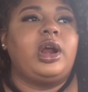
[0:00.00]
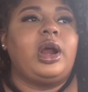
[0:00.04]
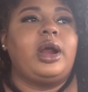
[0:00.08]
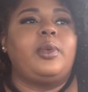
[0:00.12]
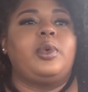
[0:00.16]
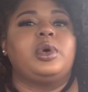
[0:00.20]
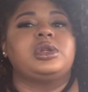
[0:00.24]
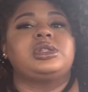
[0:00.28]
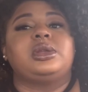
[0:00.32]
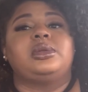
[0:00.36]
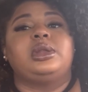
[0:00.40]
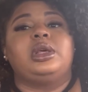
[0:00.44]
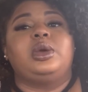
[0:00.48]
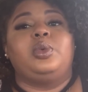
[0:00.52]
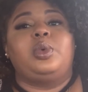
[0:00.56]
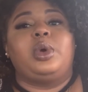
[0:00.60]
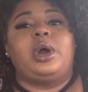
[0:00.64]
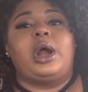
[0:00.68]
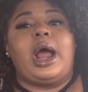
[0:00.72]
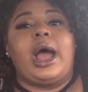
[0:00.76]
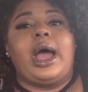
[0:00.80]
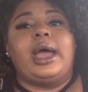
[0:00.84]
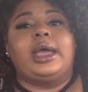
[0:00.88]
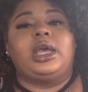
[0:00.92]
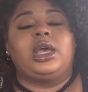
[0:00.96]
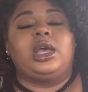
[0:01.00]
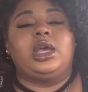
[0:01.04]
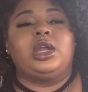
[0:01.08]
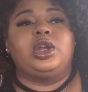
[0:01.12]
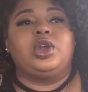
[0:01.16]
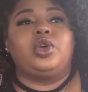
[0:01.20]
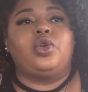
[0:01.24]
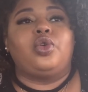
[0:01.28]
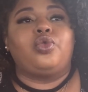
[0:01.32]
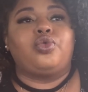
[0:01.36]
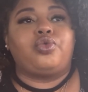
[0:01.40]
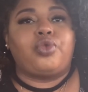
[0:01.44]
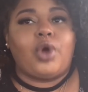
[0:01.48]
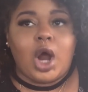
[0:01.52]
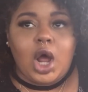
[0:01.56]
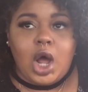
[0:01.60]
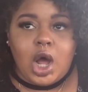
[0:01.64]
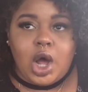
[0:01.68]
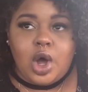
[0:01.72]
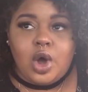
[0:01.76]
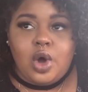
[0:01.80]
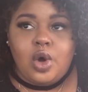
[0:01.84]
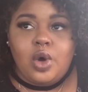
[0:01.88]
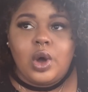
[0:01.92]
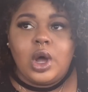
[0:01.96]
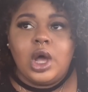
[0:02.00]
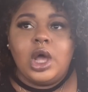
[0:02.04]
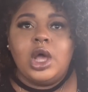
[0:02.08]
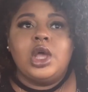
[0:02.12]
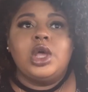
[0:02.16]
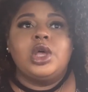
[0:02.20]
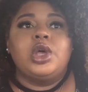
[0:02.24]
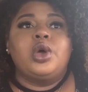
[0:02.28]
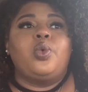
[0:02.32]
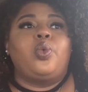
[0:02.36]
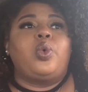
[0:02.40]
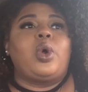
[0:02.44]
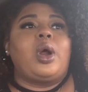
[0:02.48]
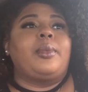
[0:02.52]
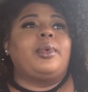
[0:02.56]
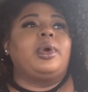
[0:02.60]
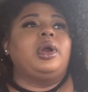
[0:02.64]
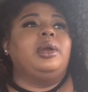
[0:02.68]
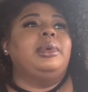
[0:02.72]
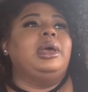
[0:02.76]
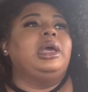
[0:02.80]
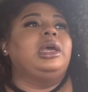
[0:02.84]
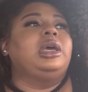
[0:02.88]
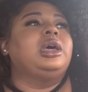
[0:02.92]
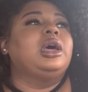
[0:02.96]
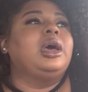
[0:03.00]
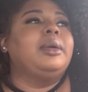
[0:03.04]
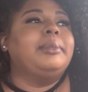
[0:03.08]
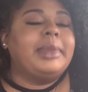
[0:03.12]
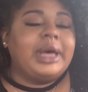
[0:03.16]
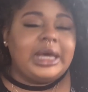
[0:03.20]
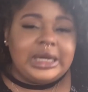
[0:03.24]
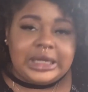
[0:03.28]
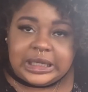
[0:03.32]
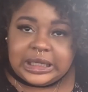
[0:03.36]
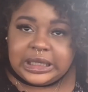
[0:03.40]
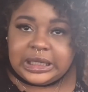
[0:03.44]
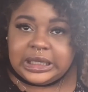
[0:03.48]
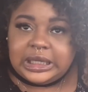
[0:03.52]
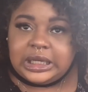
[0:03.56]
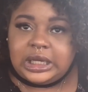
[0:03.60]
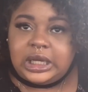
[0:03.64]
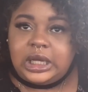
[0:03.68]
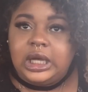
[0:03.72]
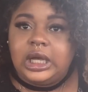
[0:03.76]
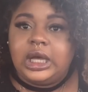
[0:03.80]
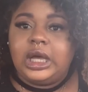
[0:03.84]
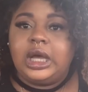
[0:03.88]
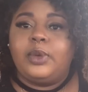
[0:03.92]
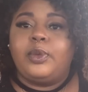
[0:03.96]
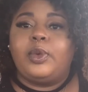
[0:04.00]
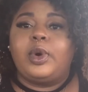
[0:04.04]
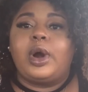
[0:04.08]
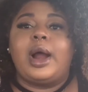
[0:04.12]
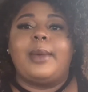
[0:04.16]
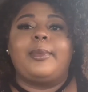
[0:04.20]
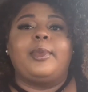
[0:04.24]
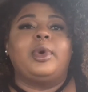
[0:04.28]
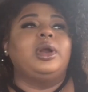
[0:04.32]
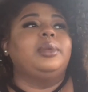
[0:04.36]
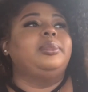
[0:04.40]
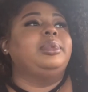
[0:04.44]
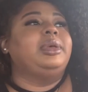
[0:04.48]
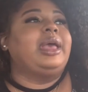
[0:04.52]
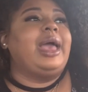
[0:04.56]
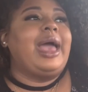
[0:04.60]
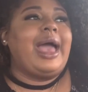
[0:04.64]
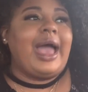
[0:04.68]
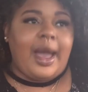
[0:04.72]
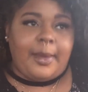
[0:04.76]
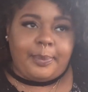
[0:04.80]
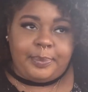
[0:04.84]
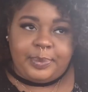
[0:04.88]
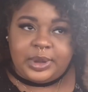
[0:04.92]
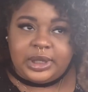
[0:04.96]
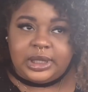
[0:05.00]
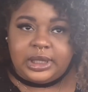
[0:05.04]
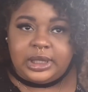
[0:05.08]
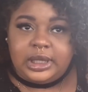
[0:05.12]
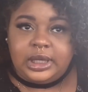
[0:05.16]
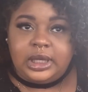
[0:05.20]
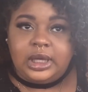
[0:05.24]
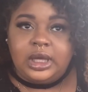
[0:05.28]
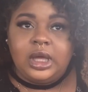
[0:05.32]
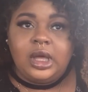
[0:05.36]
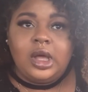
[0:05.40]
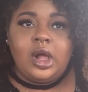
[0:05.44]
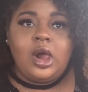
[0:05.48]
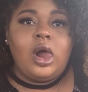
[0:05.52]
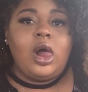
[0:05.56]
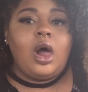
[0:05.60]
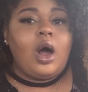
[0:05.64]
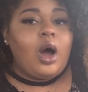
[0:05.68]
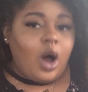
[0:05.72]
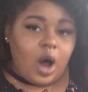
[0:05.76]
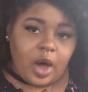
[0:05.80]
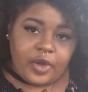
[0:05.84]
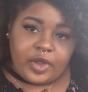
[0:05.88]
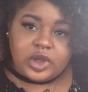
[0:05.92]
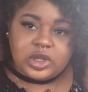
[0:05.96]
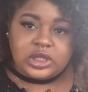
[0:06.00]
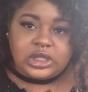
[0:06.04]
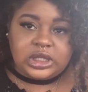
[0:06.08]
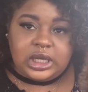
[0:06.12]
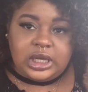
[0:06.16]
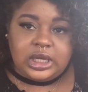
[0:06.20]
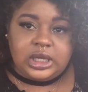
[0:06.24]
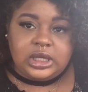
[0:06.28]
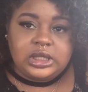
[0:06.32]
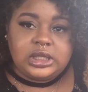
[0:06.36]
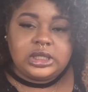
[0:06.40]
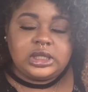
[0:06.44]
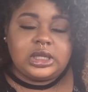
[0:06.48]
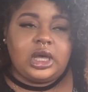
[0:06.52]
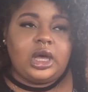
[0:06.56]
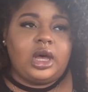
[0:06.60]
I want something where I can grow, where I'm gonna make good money, where I'm gonna be happy, all those things.